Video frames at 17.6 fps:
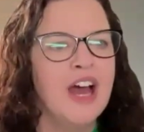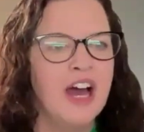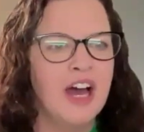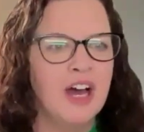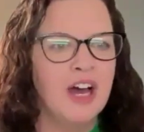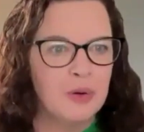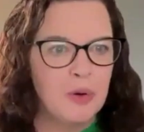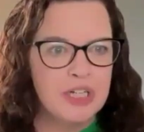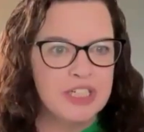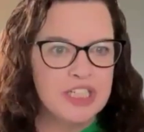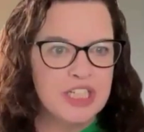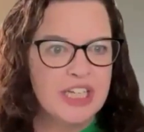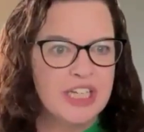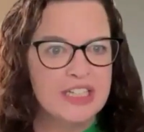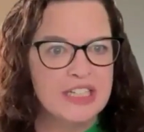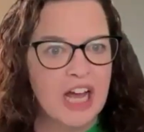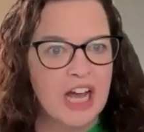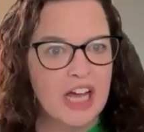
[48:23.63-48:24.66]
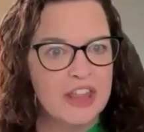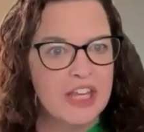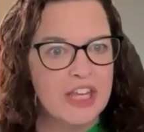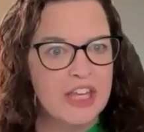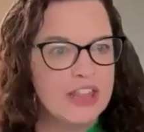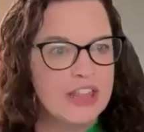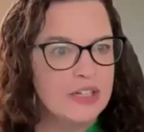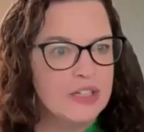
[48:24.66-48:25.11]
Question is, I
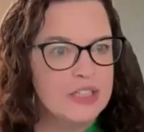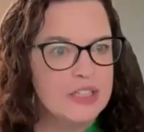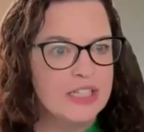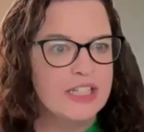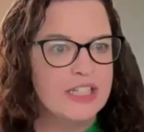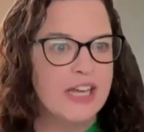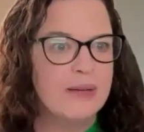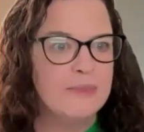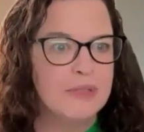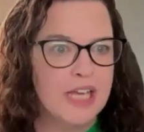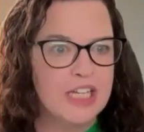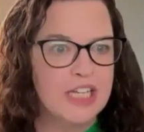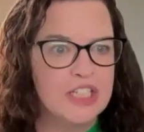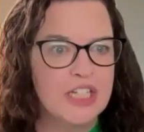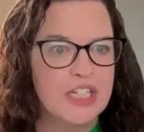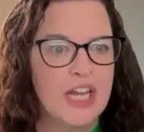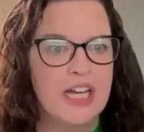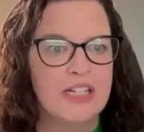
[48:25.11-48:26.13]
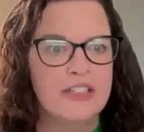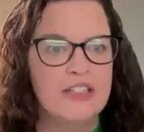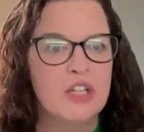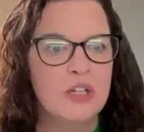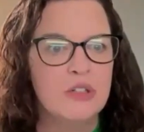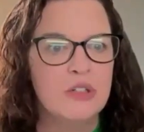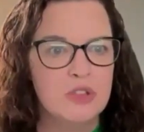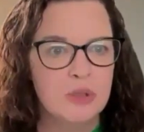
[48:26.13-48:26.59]
think there's a temptation as a
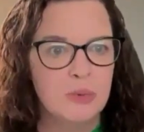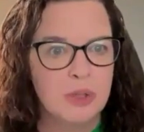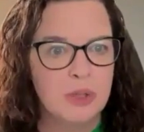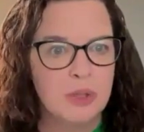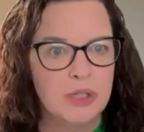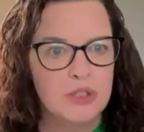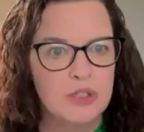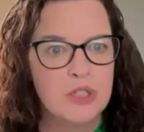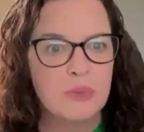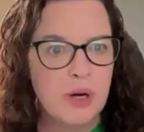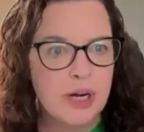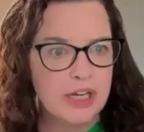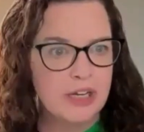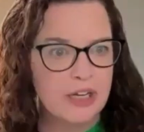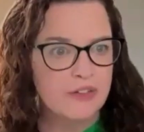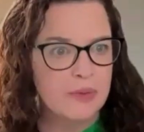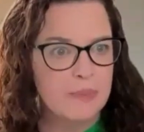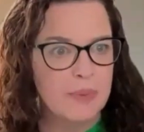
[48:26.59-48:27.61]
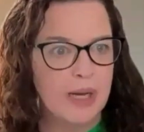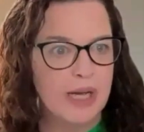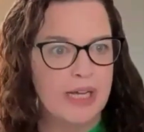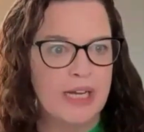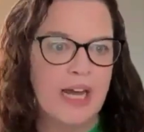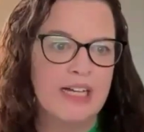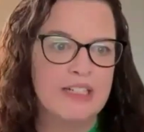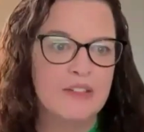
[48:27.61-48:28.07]
shelter worker to write off a
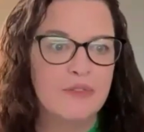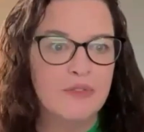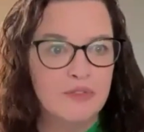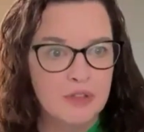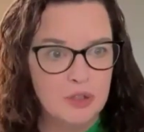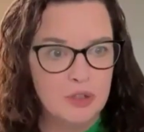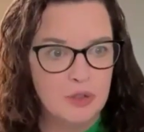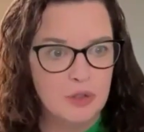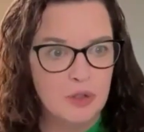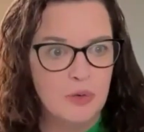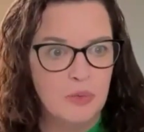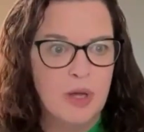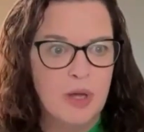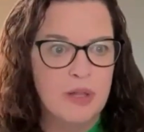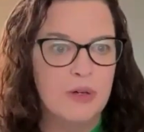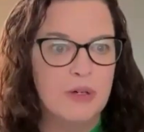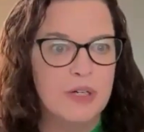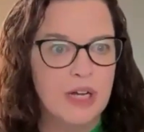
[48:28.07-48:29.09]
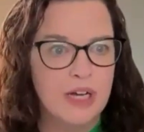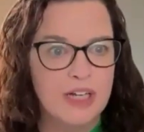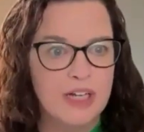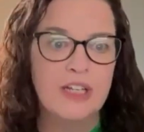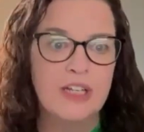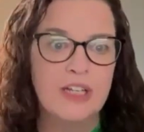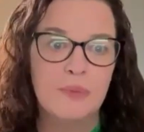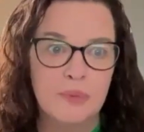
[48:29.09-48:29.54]
bite as a fluke, whether or not
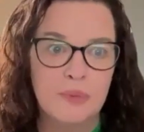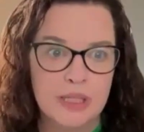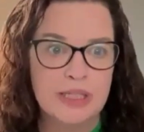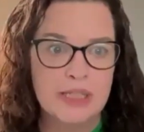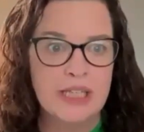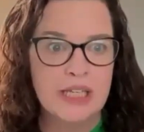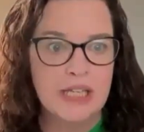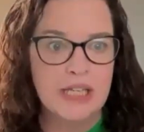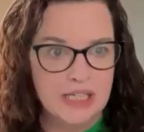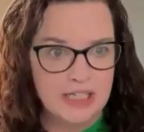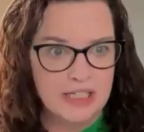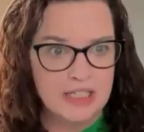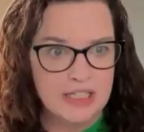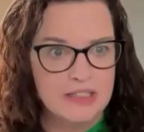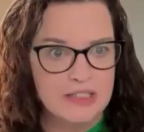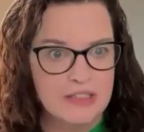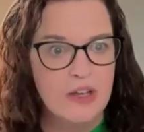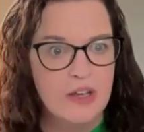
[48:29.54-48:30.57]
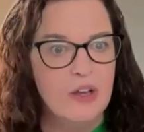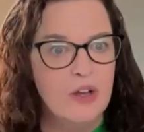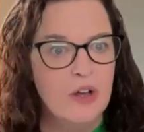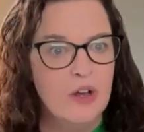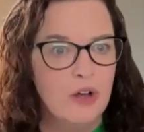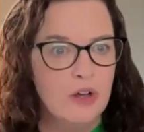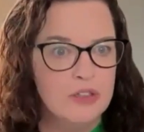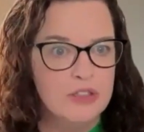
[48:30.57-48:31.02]
it really is.
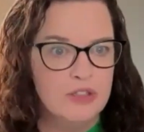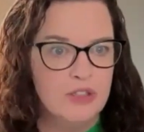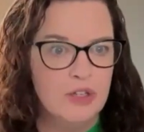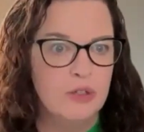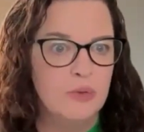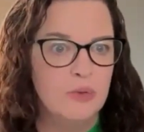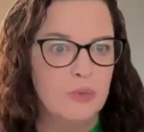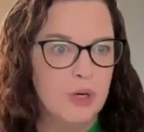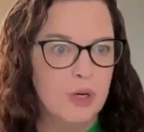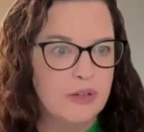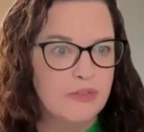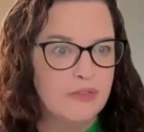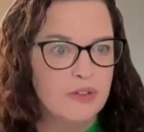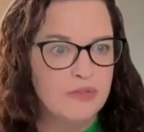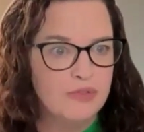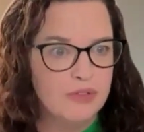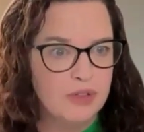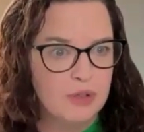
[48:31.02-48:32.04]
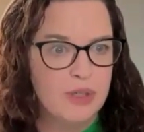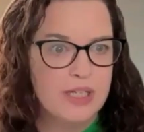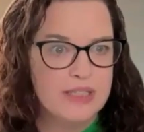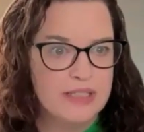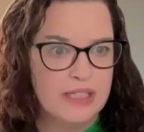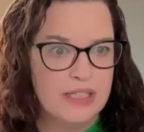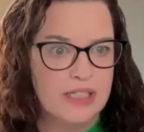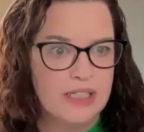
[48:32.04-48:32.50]
Also, what if the fluke
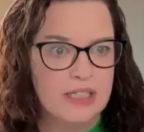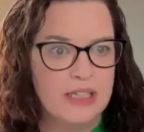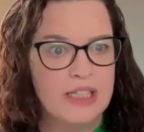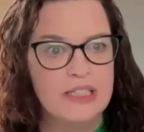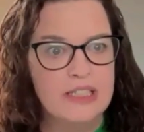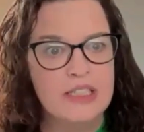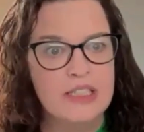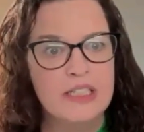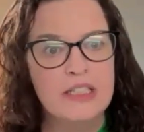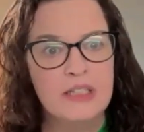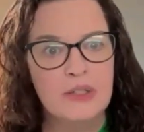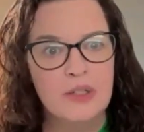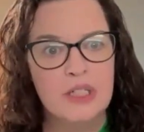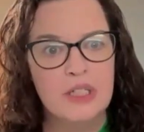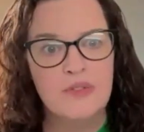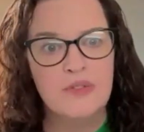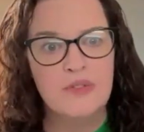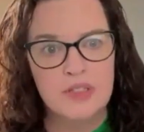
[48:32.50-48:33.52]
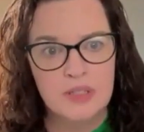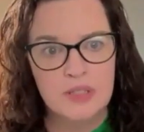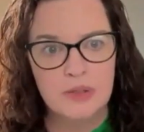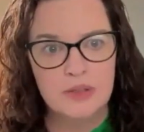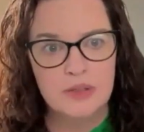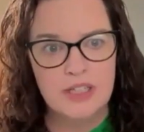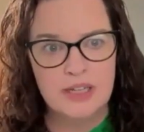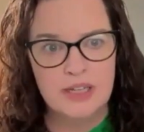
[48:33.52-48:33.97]
incident leads to serious
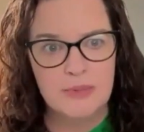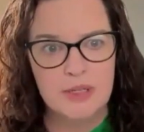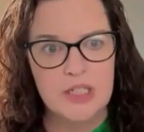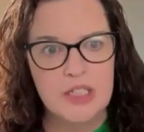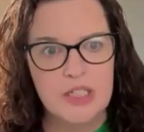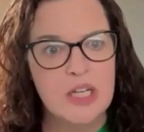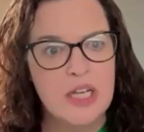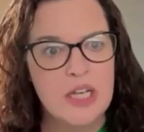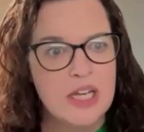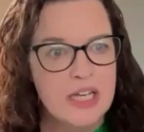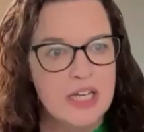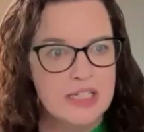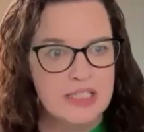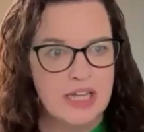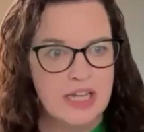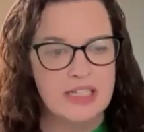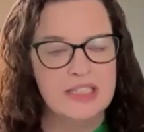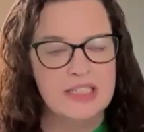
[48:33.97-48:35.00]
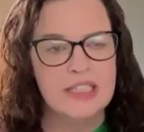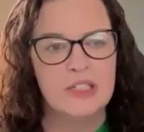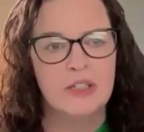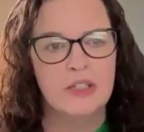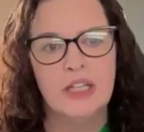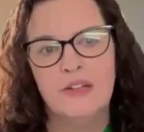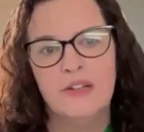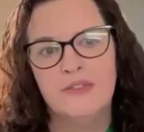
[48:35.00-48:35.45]
physical damage? Is that
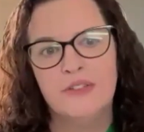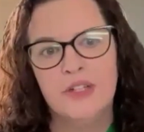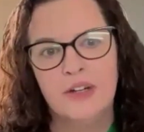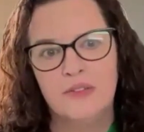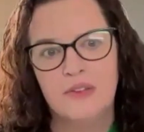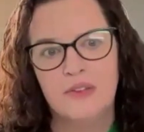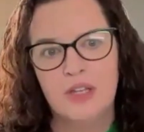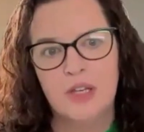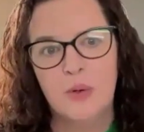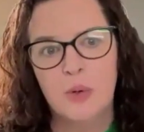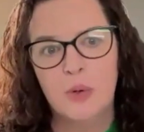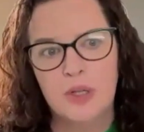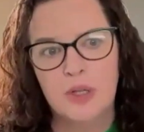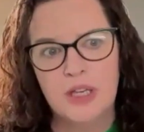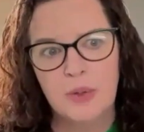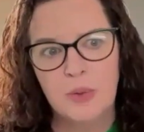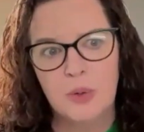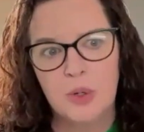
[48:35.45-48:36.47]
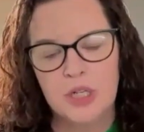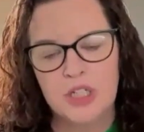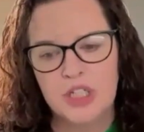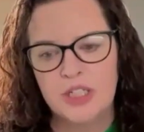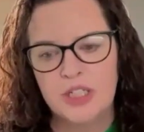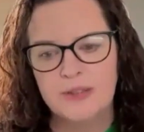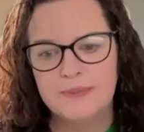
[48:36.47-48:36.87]
still left out of the equation?